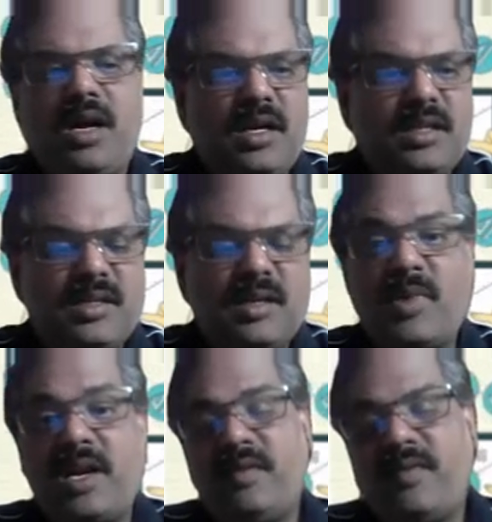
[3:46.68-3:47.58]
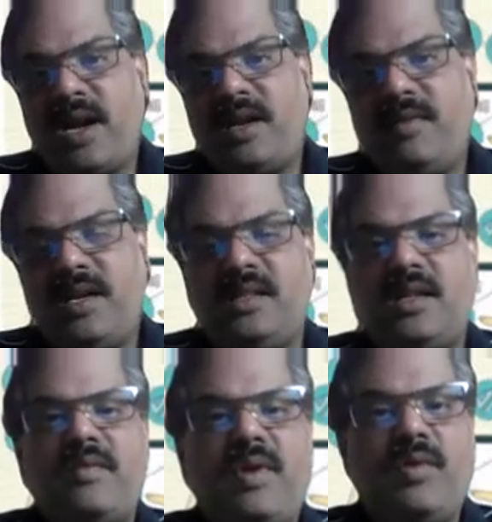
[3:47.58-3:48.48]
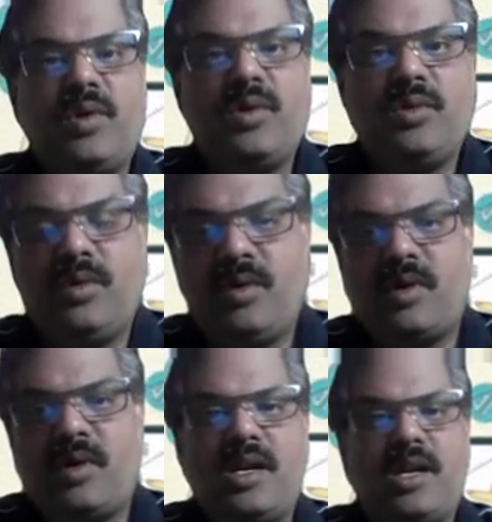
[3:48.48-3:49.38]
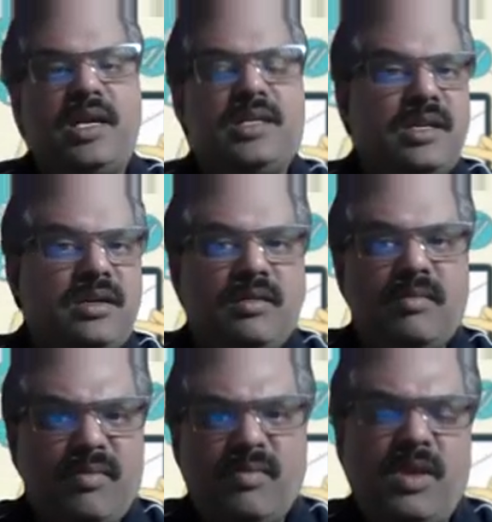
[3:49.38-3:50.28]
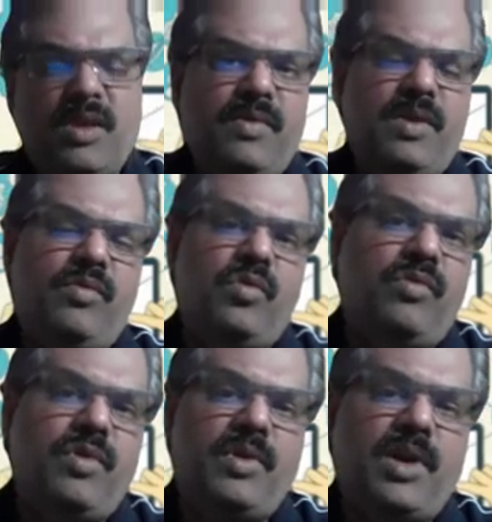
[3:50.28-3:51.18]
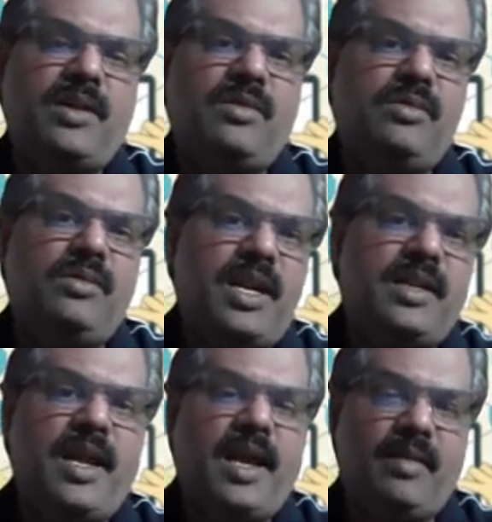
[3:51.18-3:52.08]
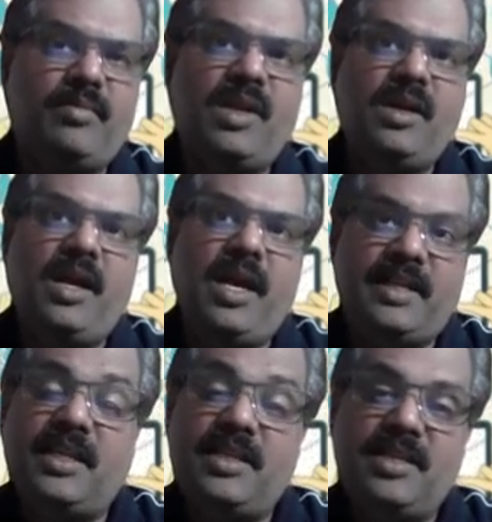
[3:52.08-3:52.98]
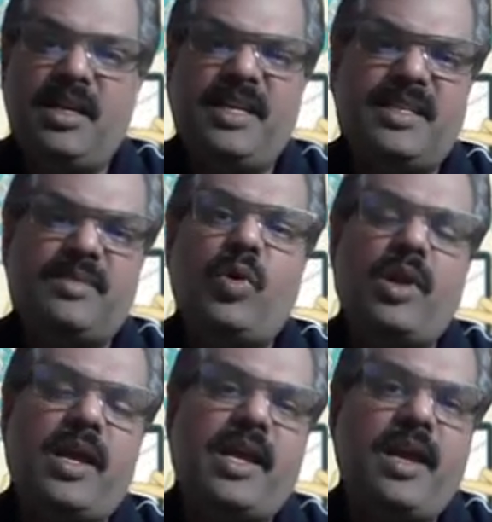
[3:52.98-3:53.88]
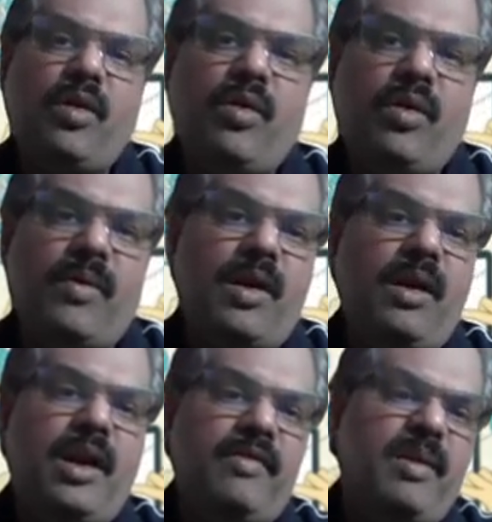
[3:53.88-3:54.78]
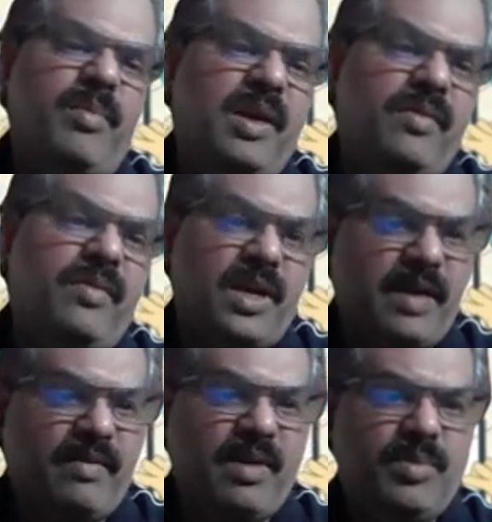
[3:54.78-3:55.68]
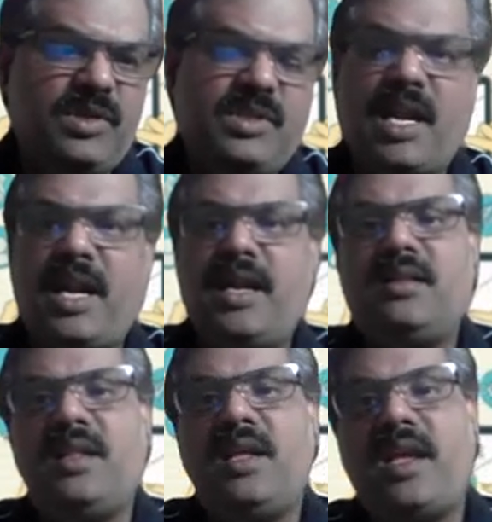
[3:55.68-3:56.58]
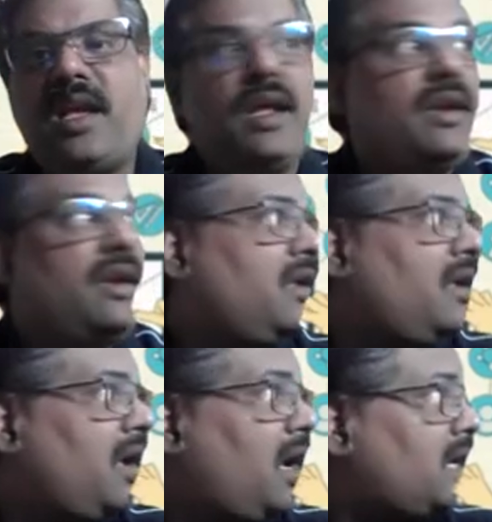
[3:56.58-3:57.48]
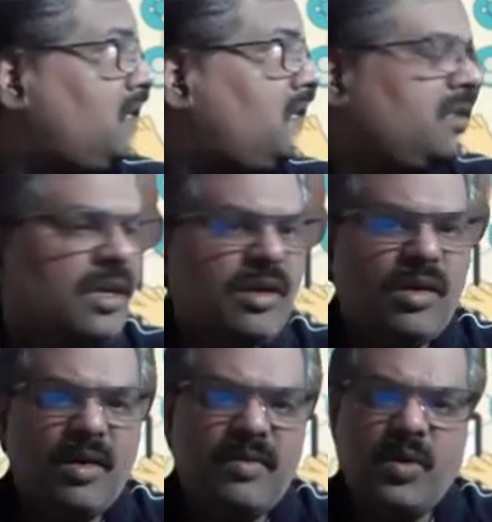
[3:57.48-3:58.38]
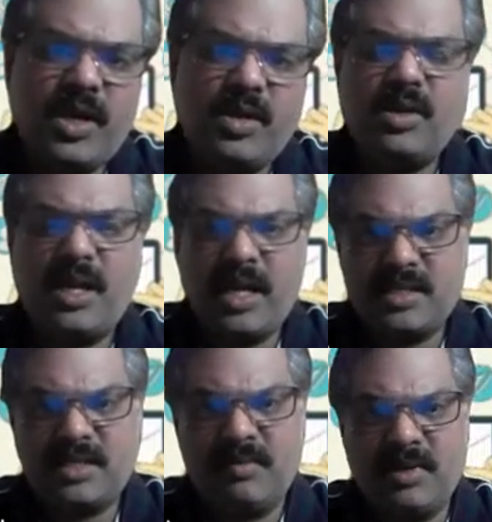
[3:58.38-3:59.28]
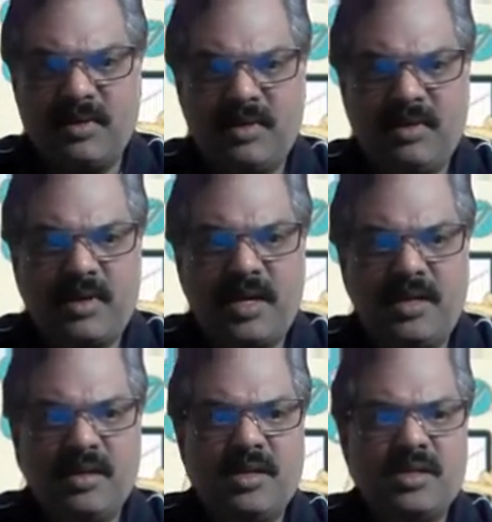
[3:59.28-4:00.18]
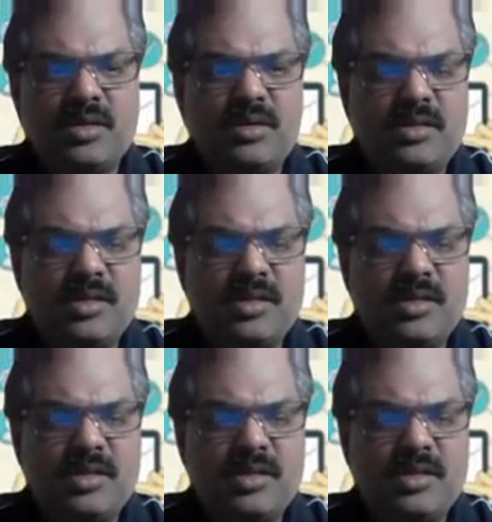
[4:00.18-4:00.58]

some kind of activity that we want to organize, and we would like to get the help. Essentially, it's more like a overall development for developers, and they can actually think of going to the next level, right? So this